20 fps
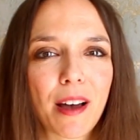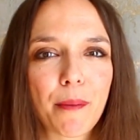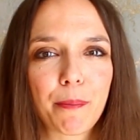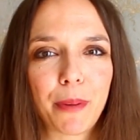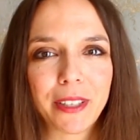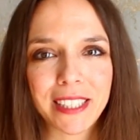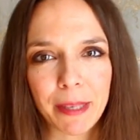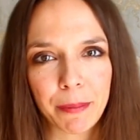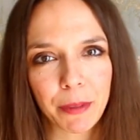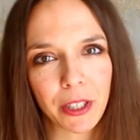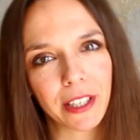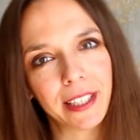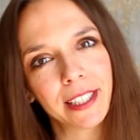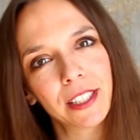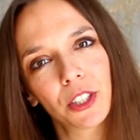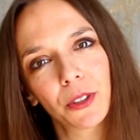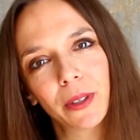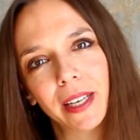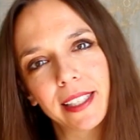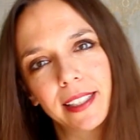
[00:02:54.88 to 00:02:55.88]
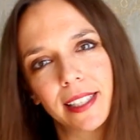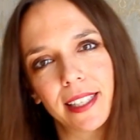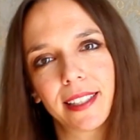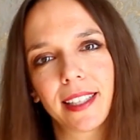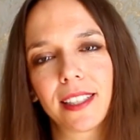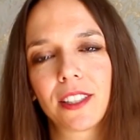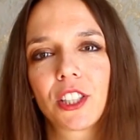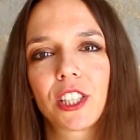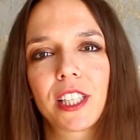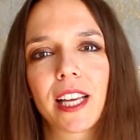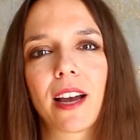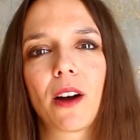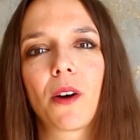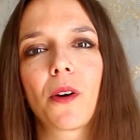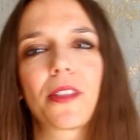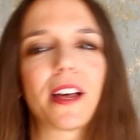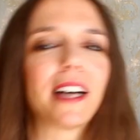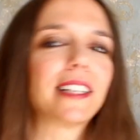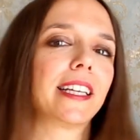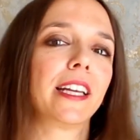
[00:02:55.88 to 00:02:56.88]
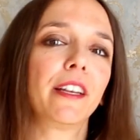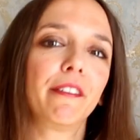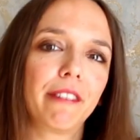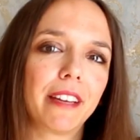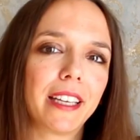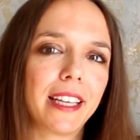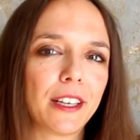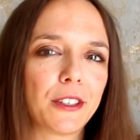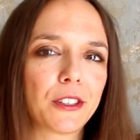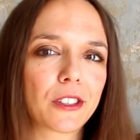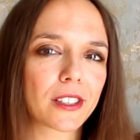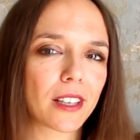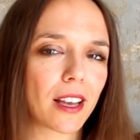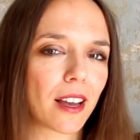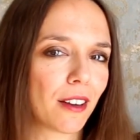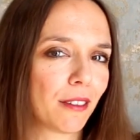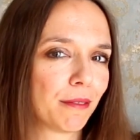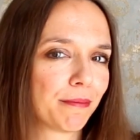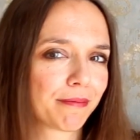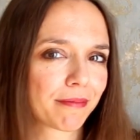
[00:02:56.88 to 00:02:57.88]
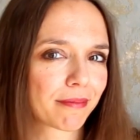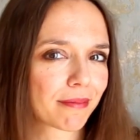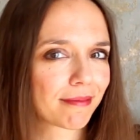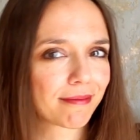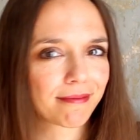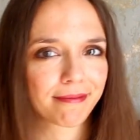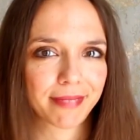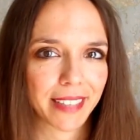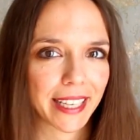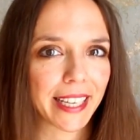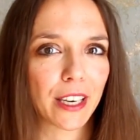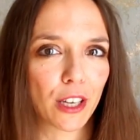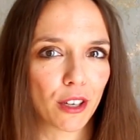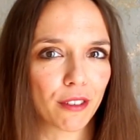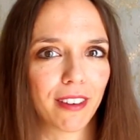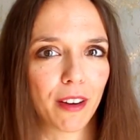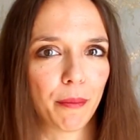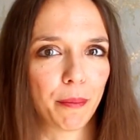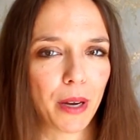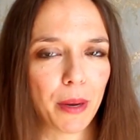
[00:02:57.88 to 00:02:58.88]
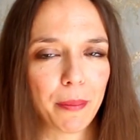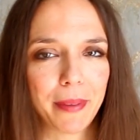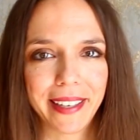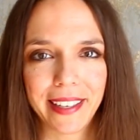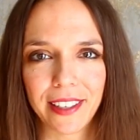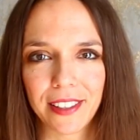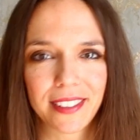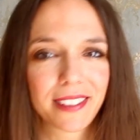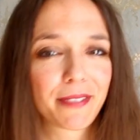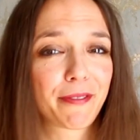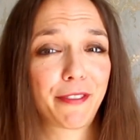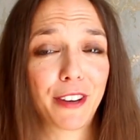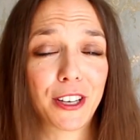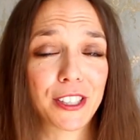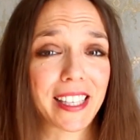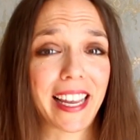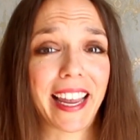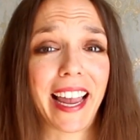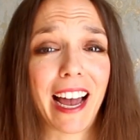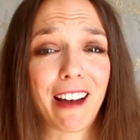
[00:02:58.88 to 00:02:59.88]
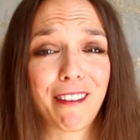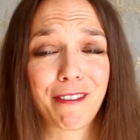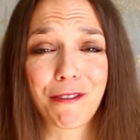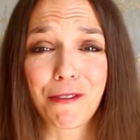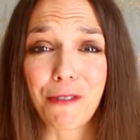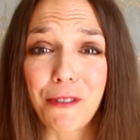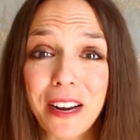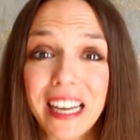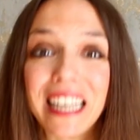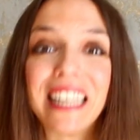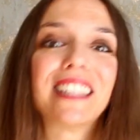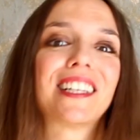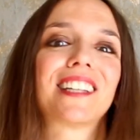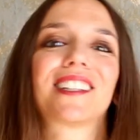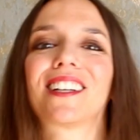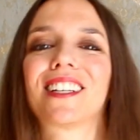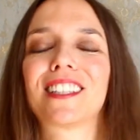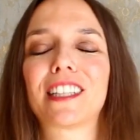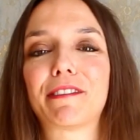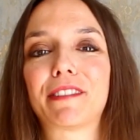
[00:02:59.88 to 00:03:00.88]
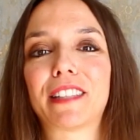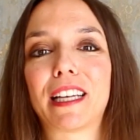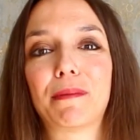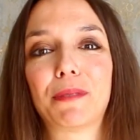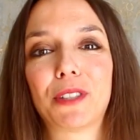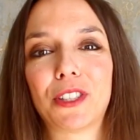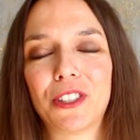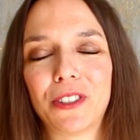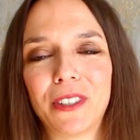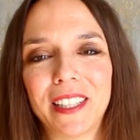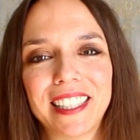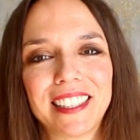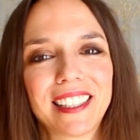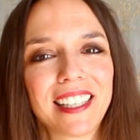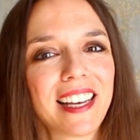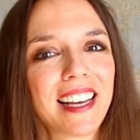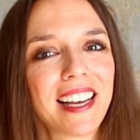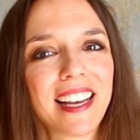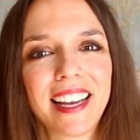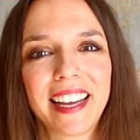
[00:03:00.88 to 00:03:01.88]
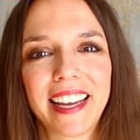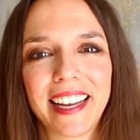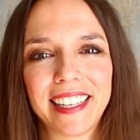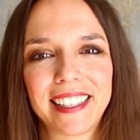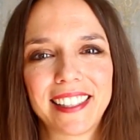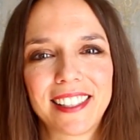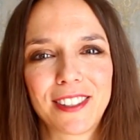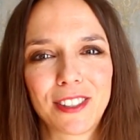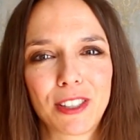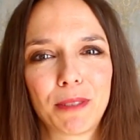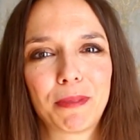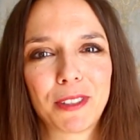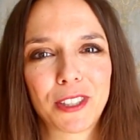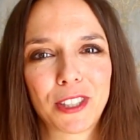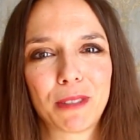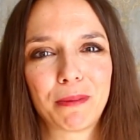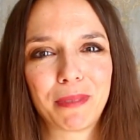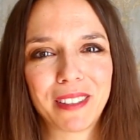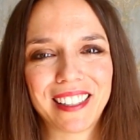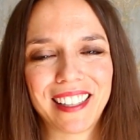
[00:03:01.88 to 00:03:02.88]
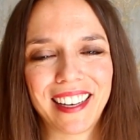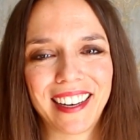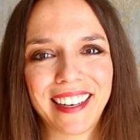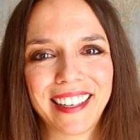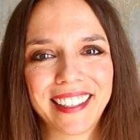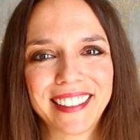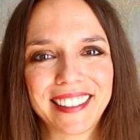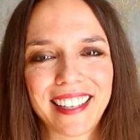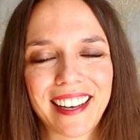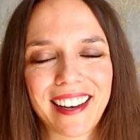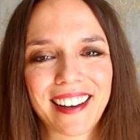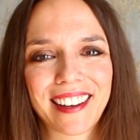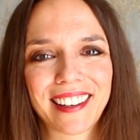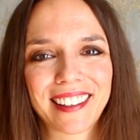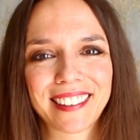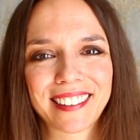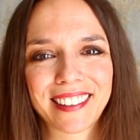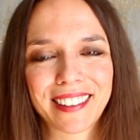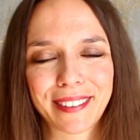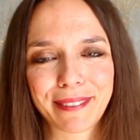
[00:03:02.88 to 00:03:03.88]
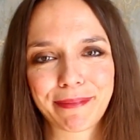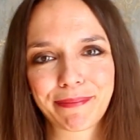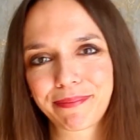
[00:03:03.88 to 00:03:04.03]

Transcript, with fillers: but I'm going to edit and share all that in videos um, in November because first I have really not a lot of time to do it. It's super, super tight and